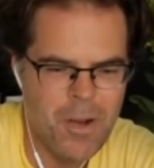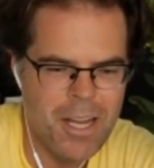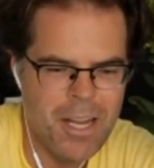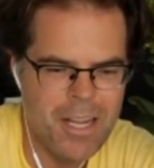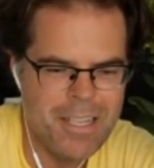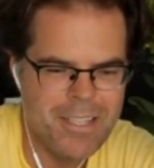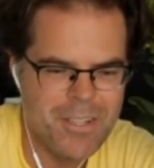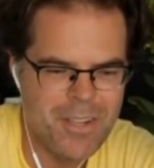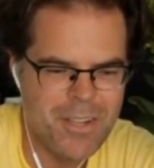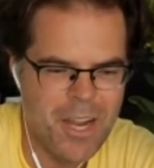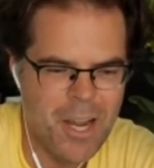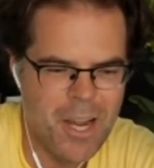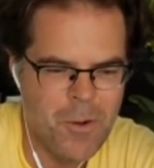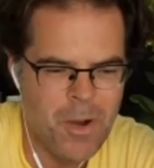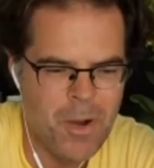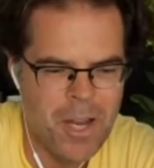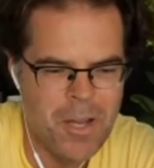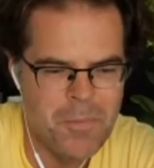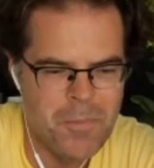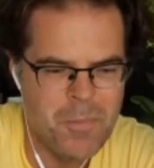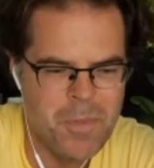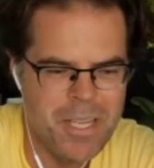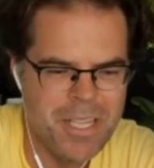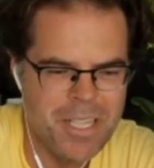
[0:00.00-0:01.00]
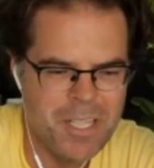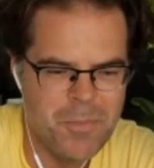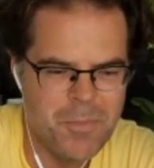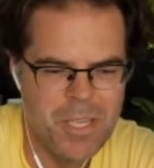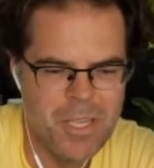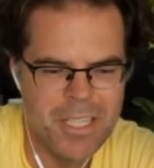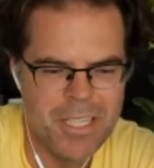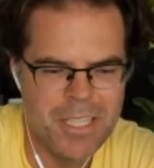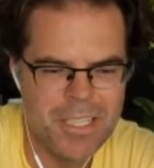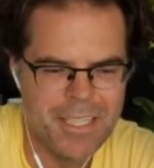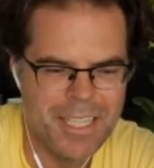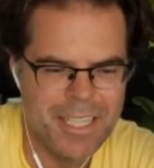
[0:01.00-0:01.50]
so I want Mia to be
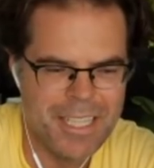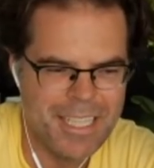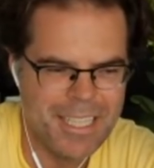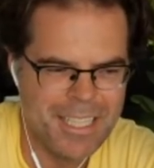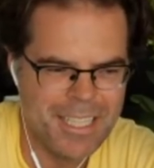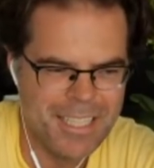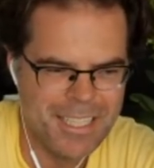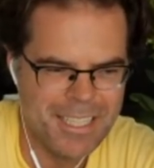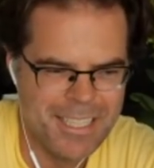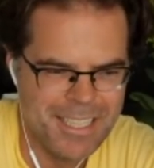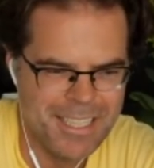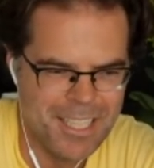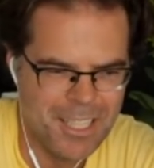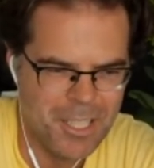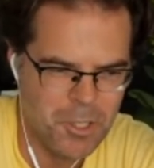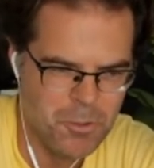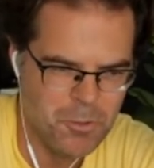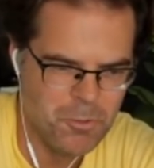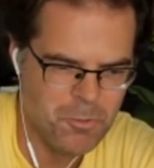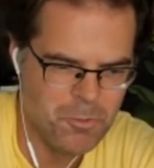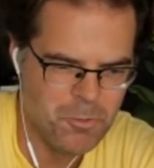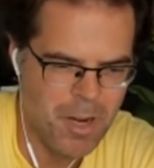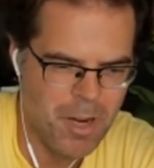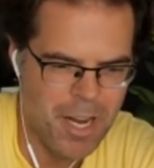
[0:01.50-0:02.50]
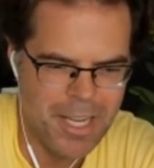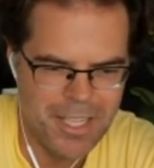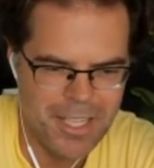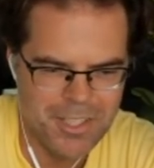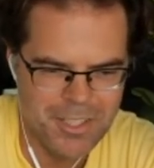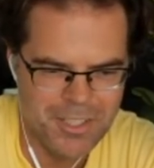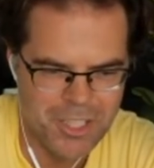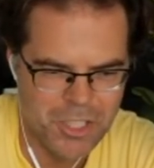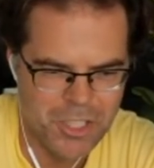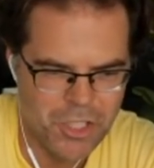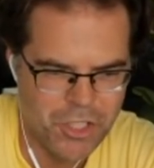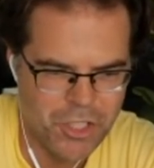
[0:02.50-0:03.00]
a, like a a
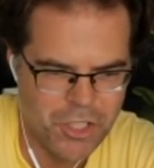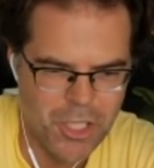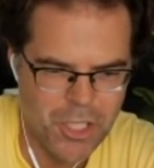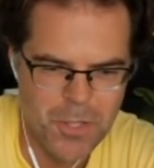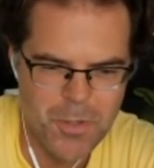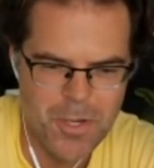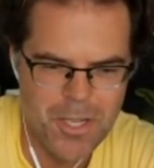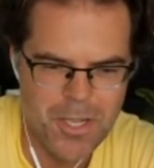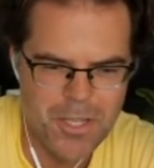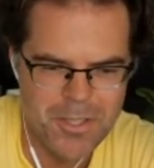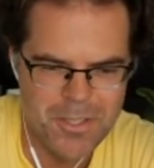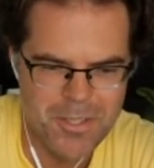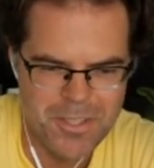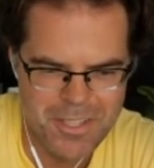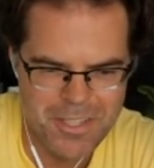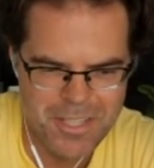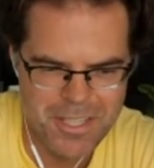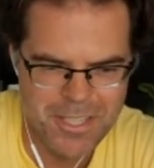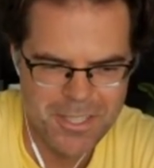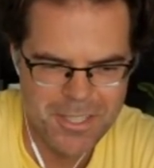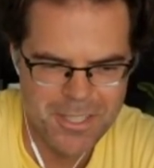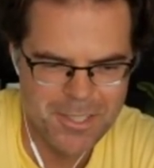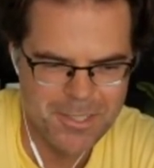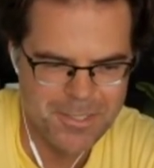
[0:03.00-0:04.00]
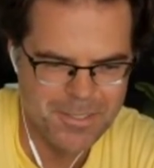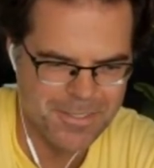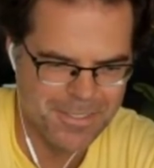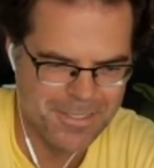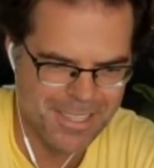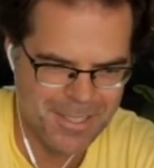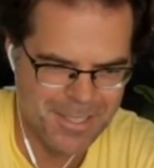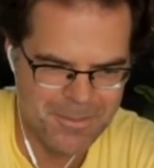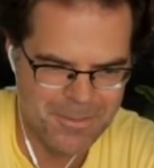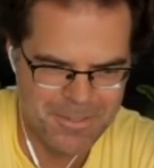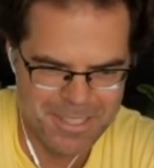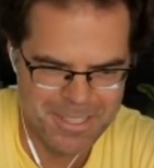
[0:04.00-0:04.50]
regular show host. So
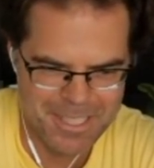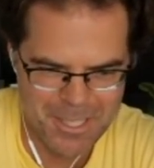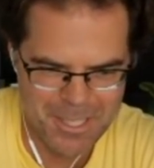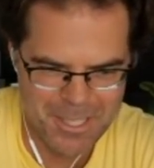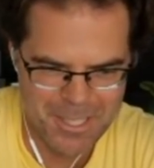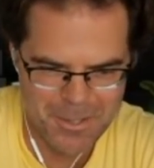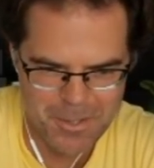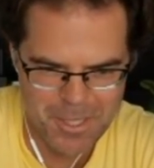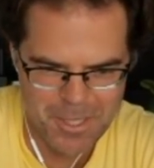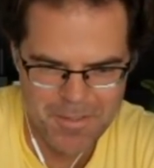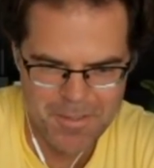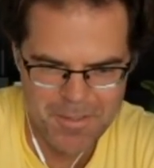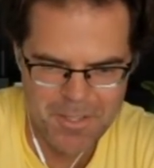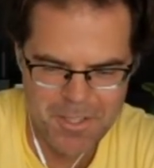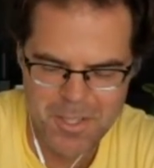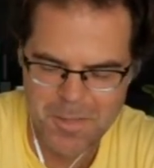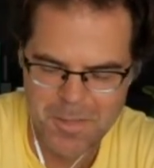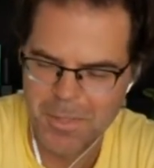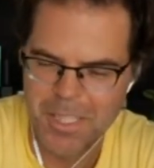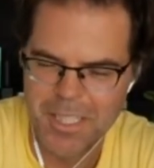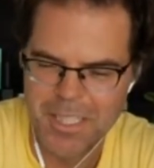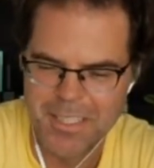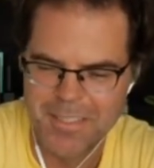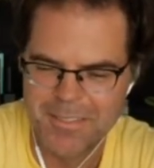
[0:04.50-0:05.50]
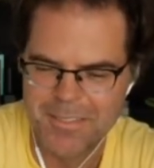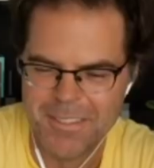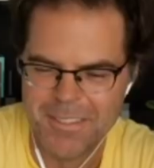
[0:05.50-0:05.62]
can can we give her some love?